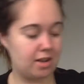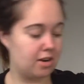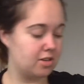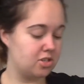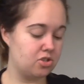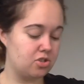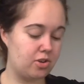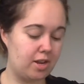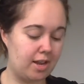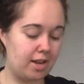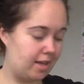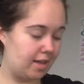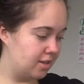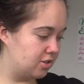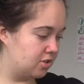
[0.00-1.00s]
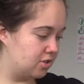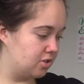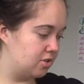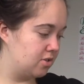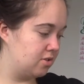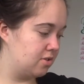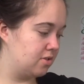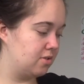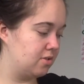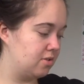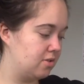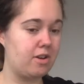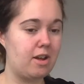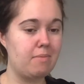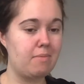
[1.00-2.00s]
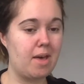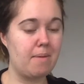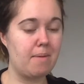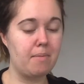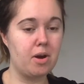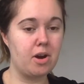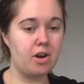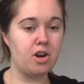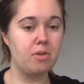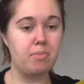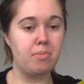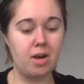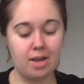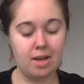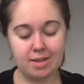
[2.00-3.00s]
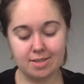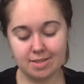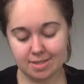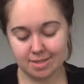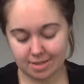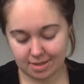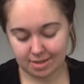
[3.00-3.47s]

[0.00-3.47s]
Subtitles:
our straight edge, that marker box.